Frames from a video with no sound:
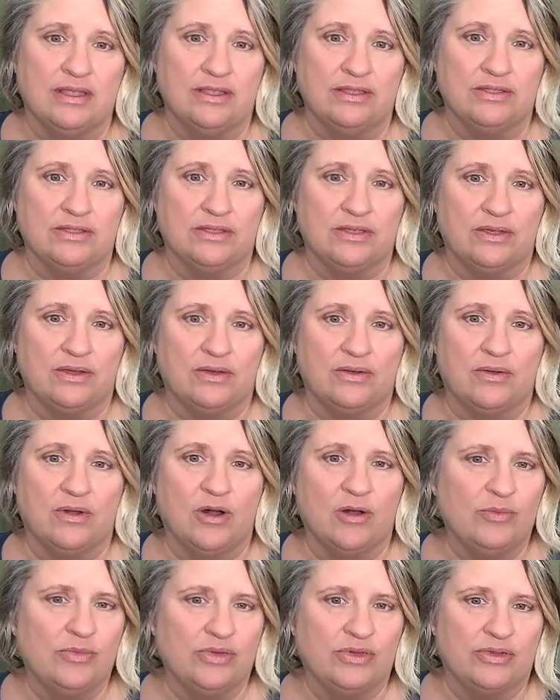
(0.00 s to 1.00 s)
So
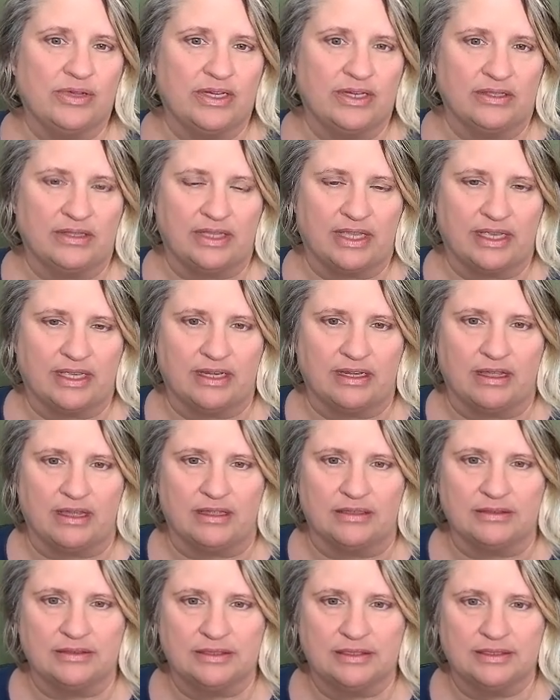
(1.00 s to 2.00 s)
Homebrew, I don't like at
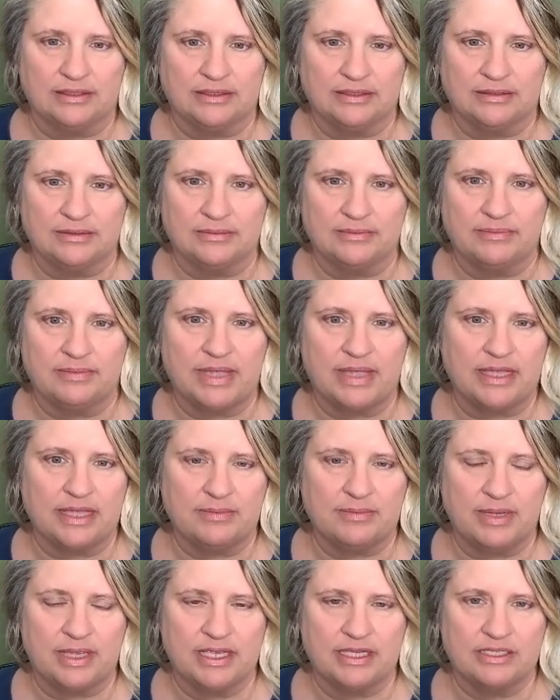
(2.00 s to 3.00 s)
all. Man
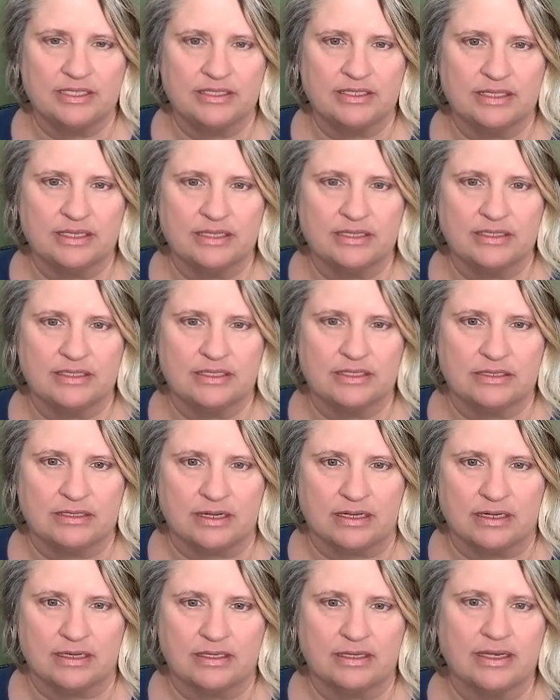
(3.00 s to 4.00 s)
Page is a good
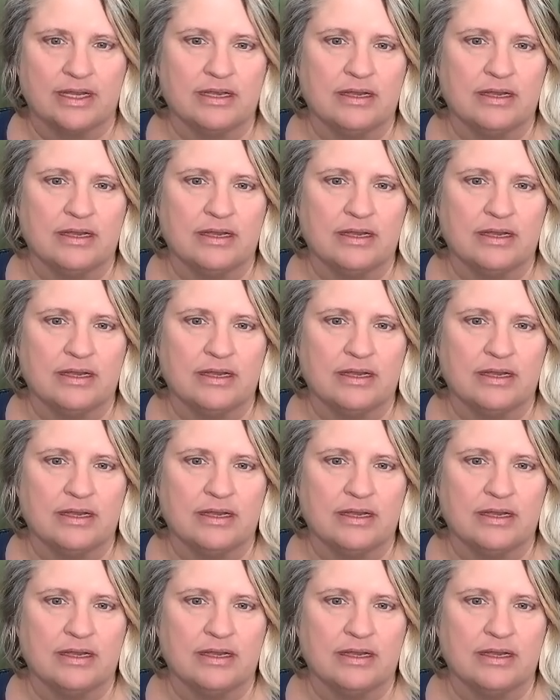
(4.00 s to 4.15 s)
start, and